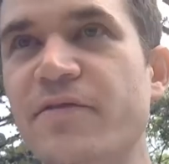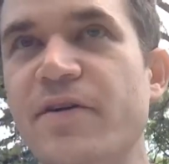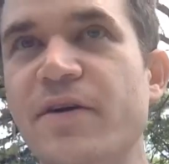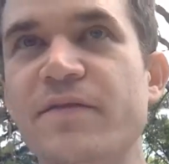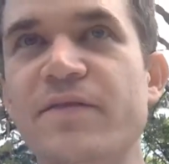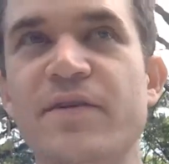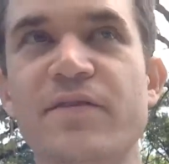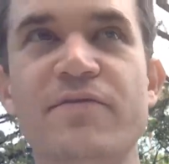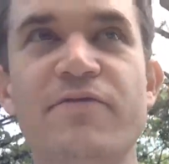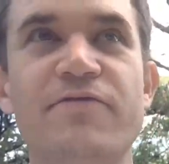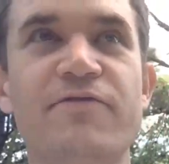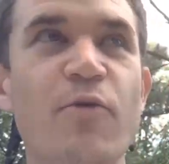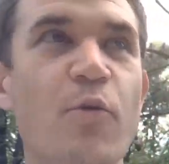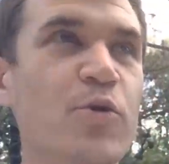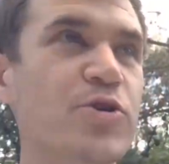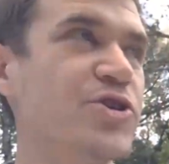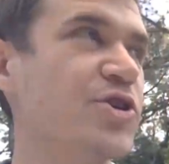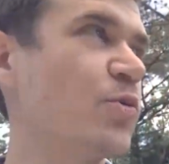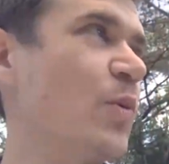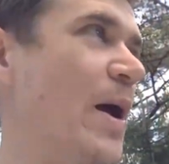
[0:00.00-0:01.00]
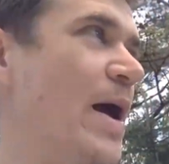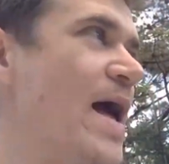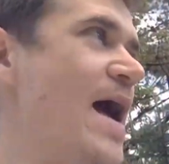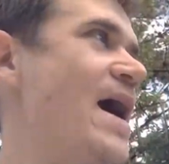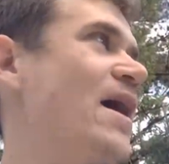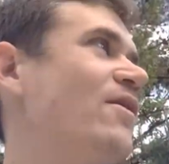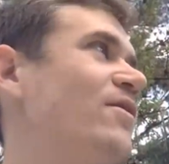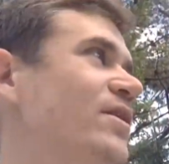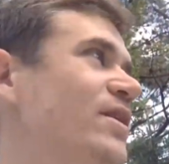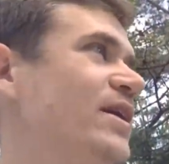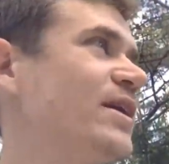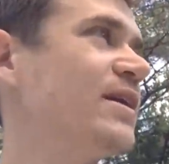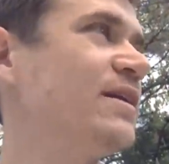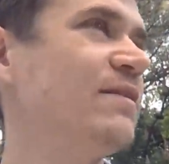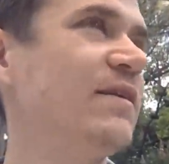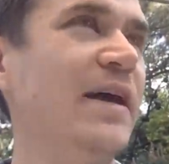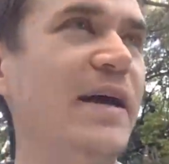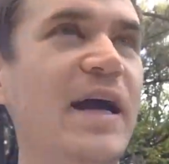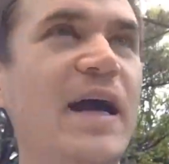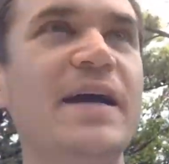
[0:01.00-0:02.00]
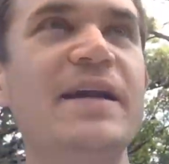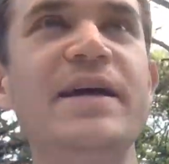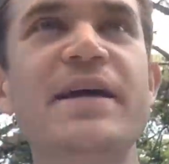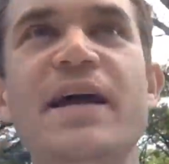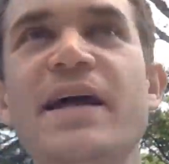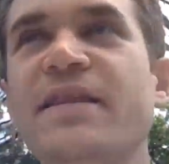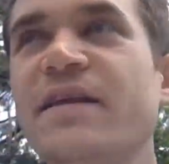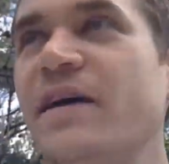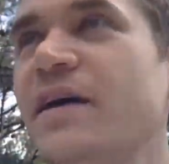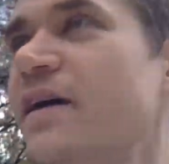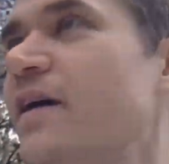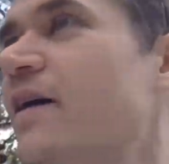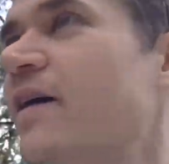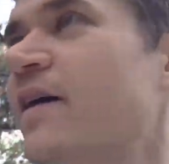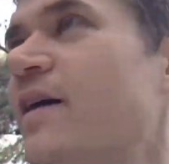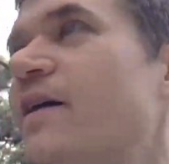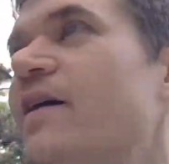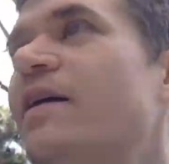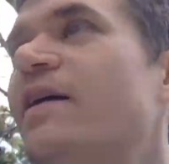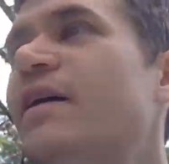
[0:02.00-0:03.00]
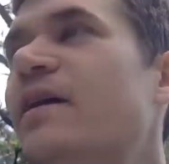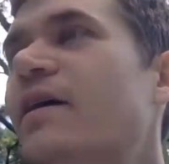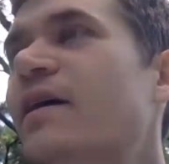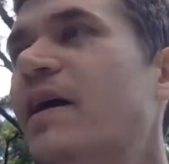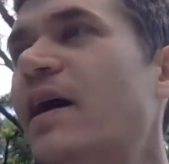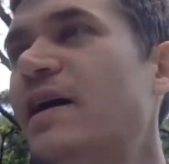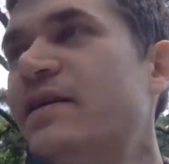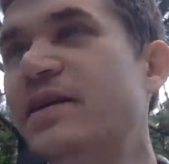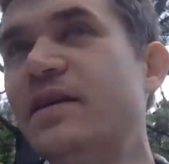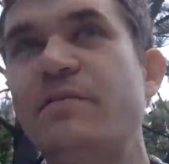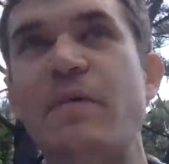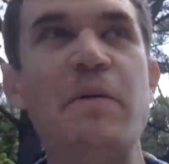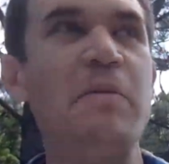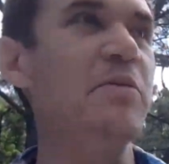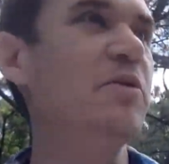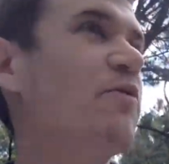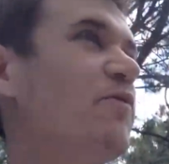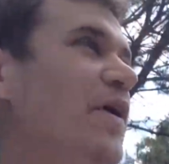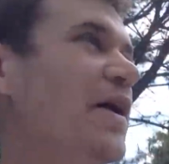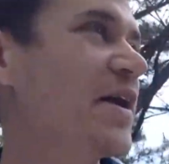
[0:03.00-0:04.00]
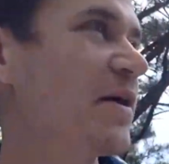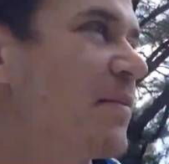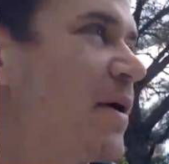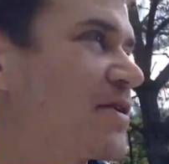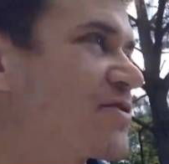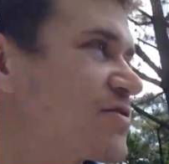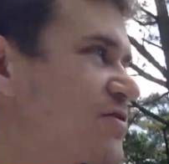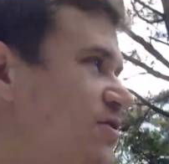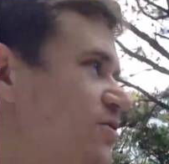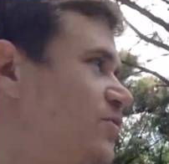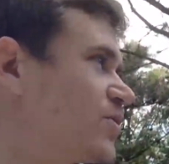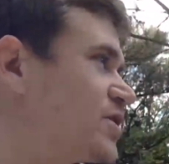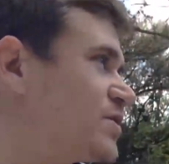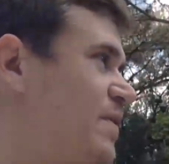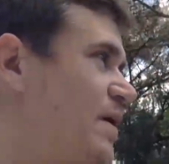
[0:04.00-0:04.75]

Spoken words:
You have to force your way out, like I did, I think. And then maybe you find a mattress in the woods.